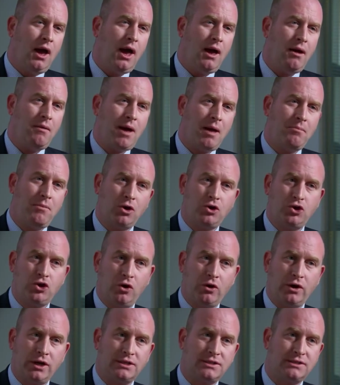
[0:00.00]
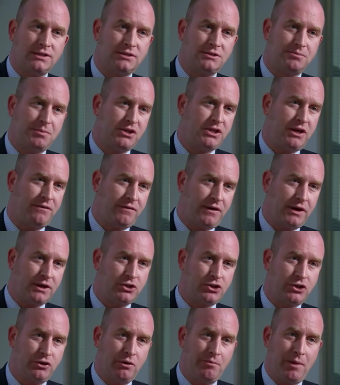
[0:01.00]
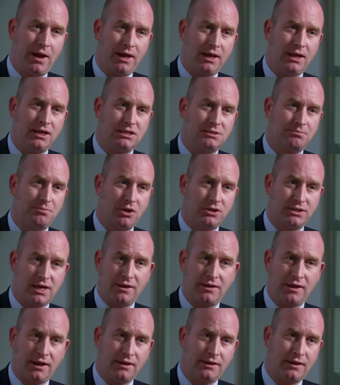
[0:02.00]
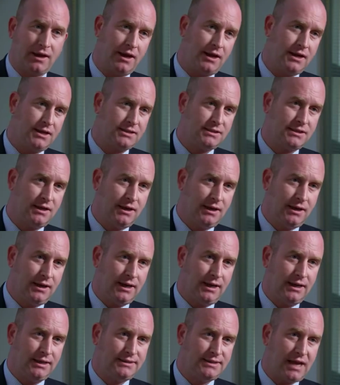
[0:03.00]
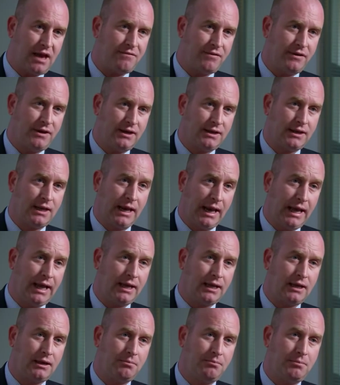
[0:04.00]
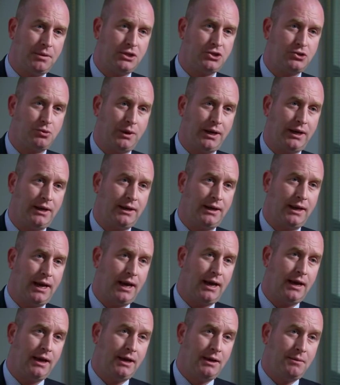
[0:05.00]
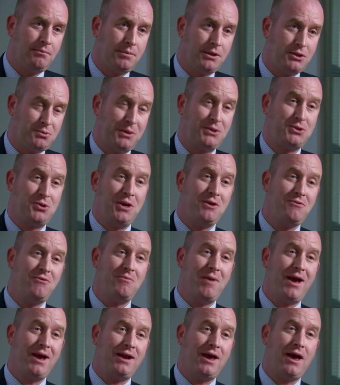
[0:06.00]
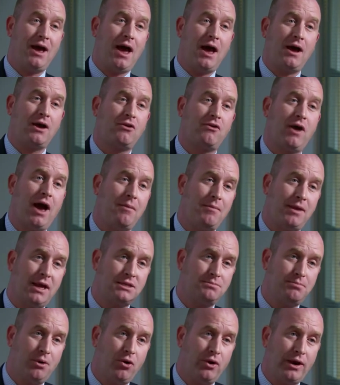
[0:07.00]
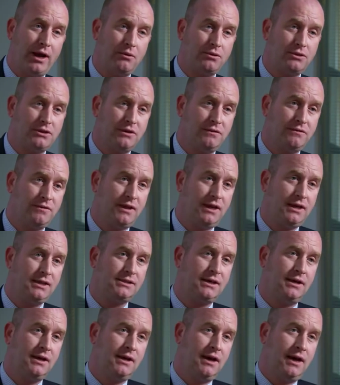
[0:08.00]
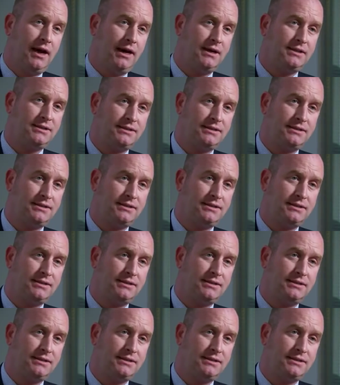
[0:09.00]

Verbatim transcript: Um, I'm not sure it's specific to Romanians, but I think there is a definite link between uh, be between Romania and crime, and that's born out of these uh,